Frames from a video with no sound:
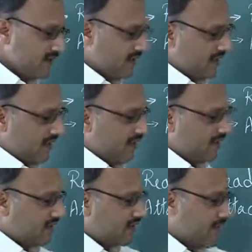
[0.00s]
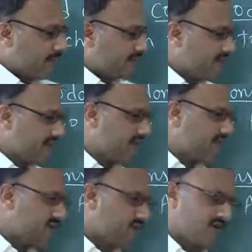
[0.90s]
and other opposite end is
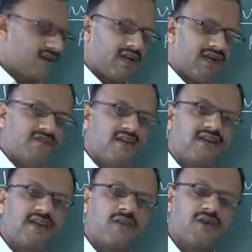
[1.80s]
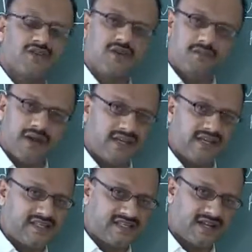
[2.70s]
called as a ribosome binding
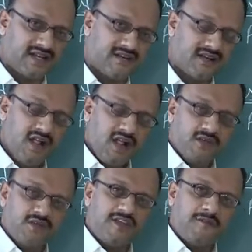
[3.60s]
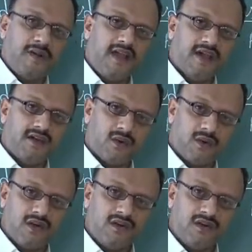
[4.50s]
site, which play a role